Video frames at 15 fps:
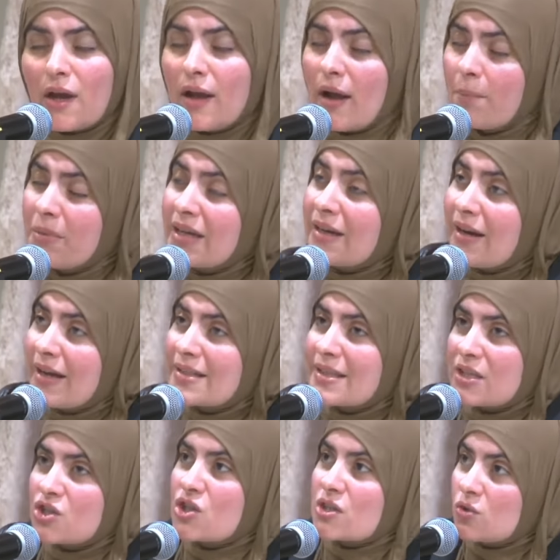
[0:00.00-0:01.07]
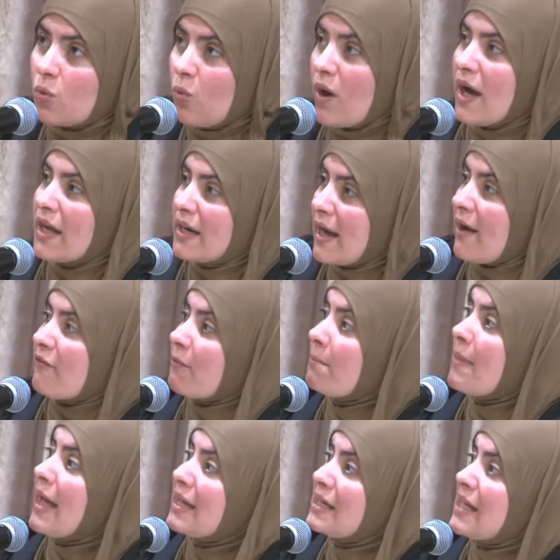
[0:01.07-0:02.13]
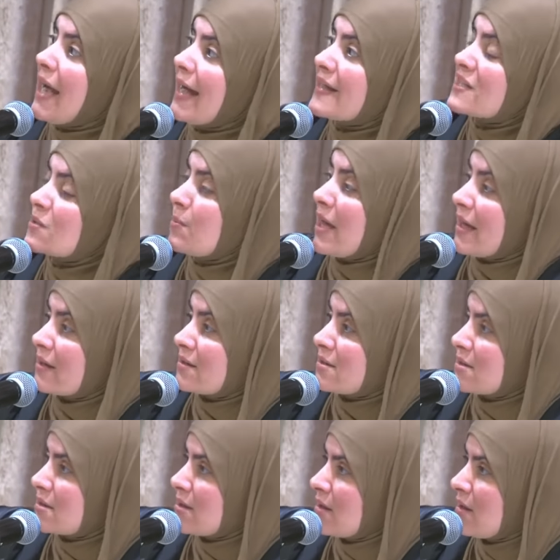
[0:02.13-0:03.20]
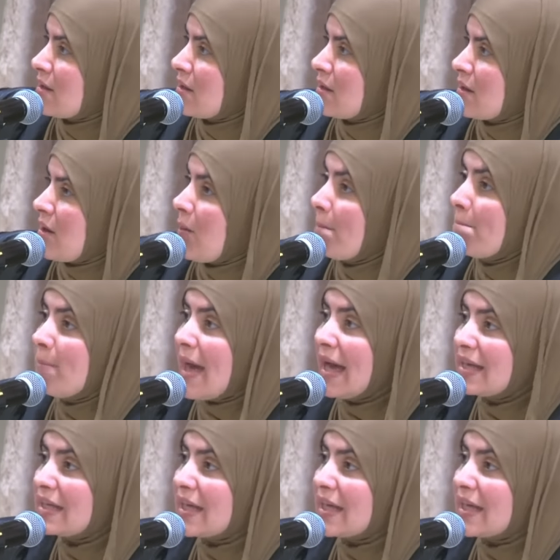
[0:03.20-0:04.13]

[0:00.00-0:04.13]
because it's just one of many aspects, many